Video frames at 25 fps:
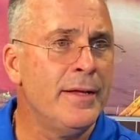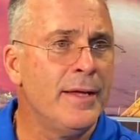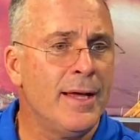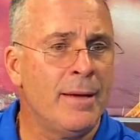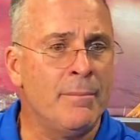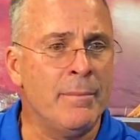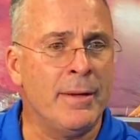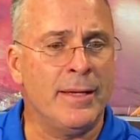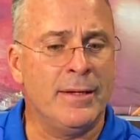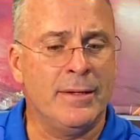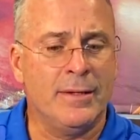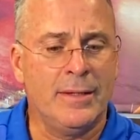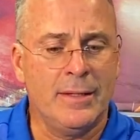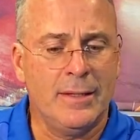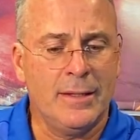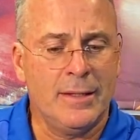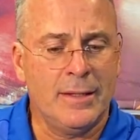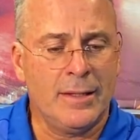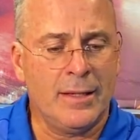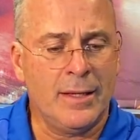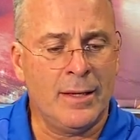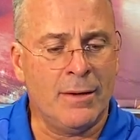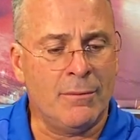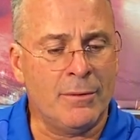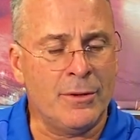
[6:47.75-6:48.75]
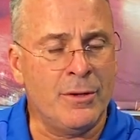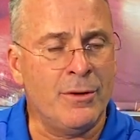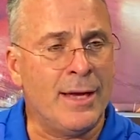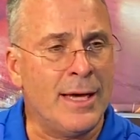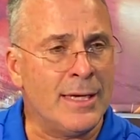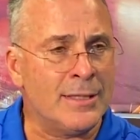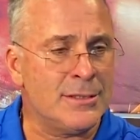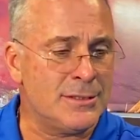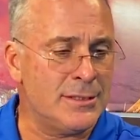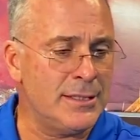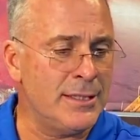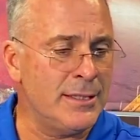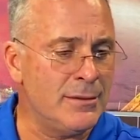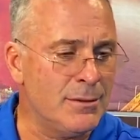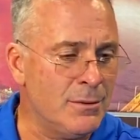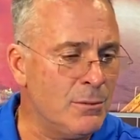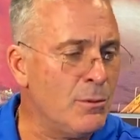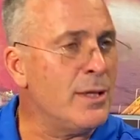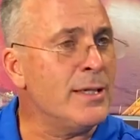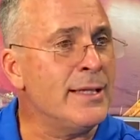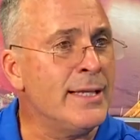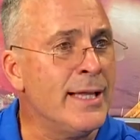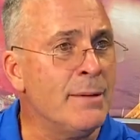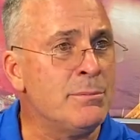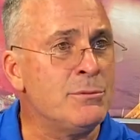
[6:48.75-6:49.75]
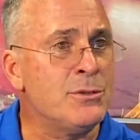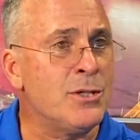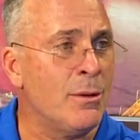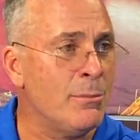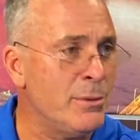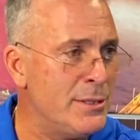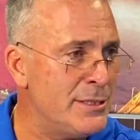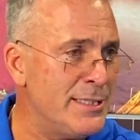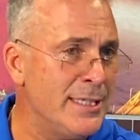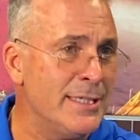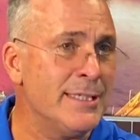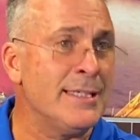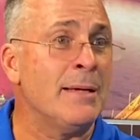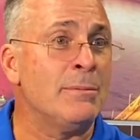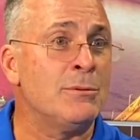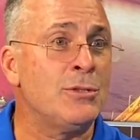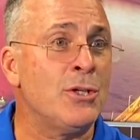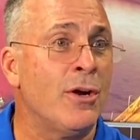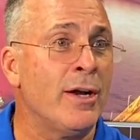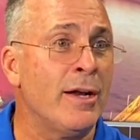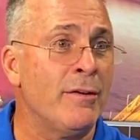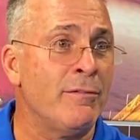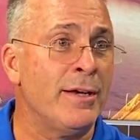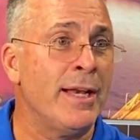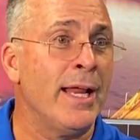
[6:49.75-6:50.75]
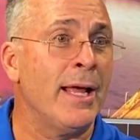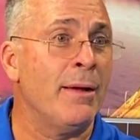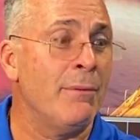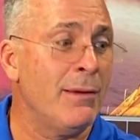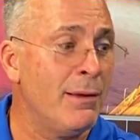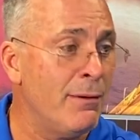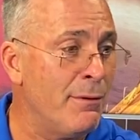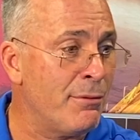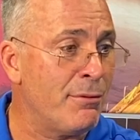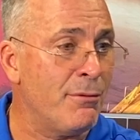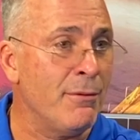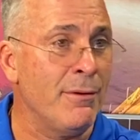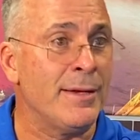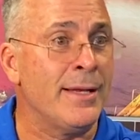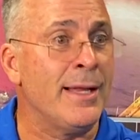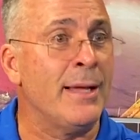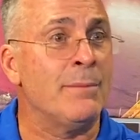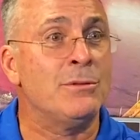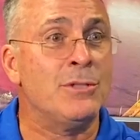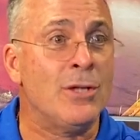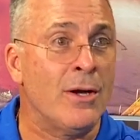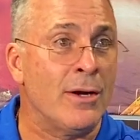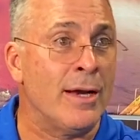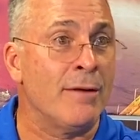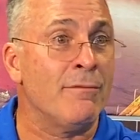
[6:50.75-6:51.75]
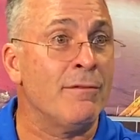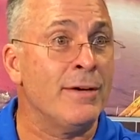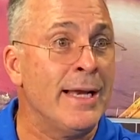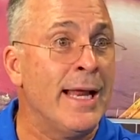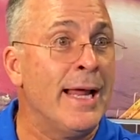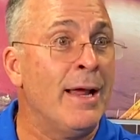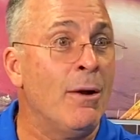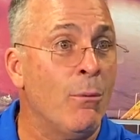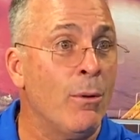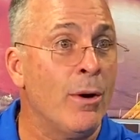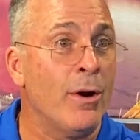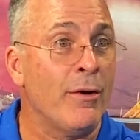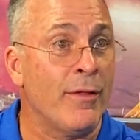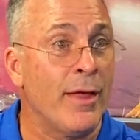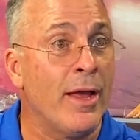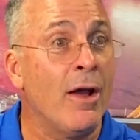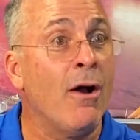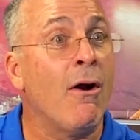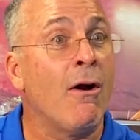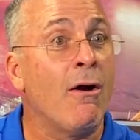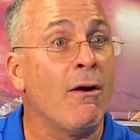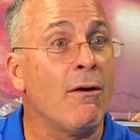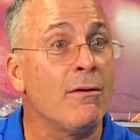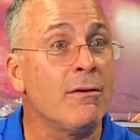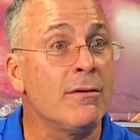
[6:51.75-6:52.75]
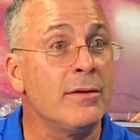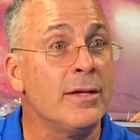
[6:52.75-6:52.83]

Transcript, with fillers: I mean, you know, you guys see the one depth chart. We see a depth chart every day. We go through a depth chart every day of where they are.